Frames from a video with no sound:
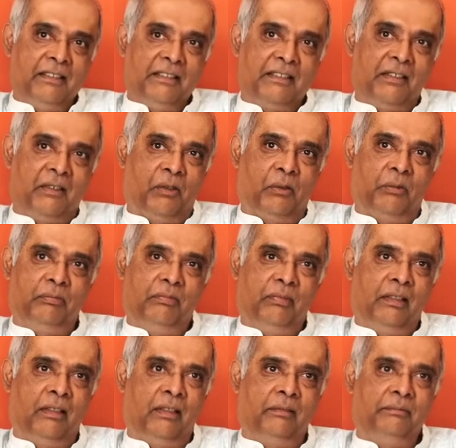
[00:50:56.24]
So,
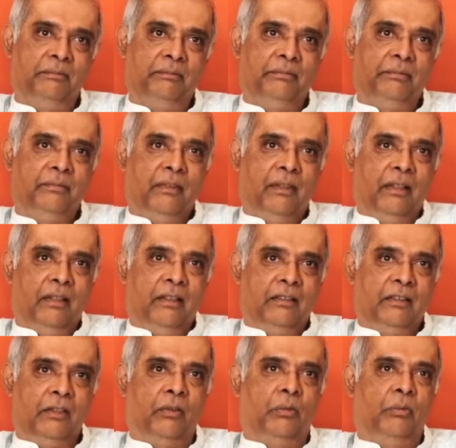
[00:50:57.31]

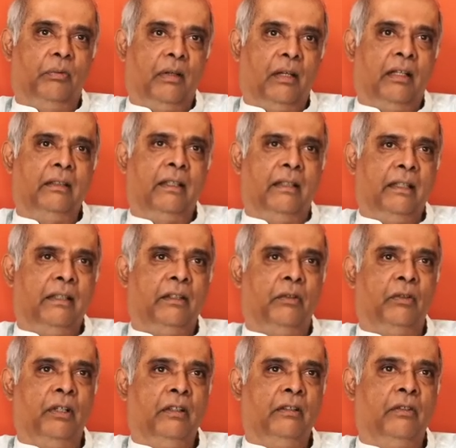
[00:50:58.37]
so I think
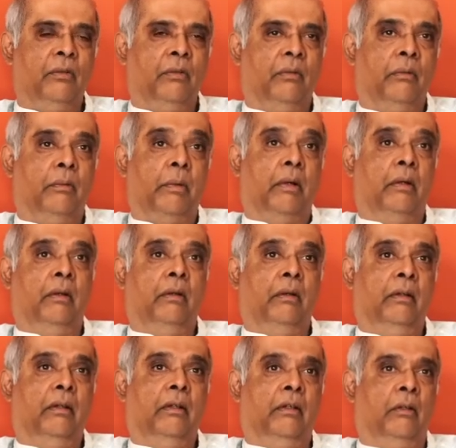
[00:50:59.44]
you need
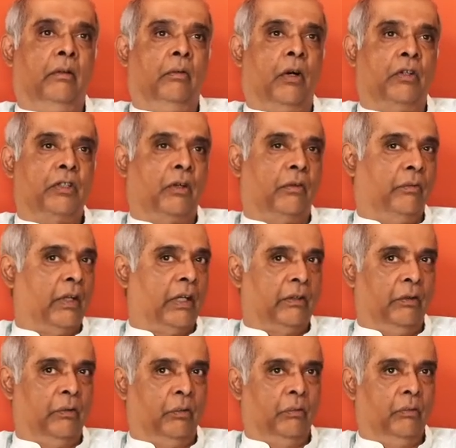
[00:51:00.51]
to you know, watch out where
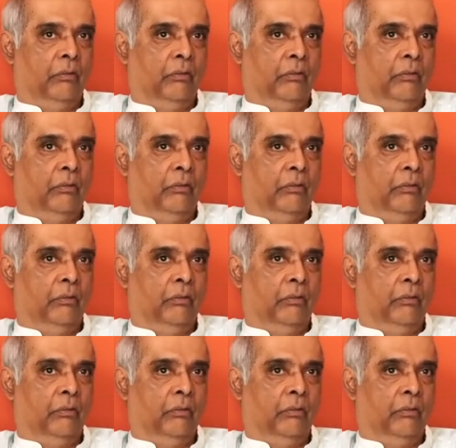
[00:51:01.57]
you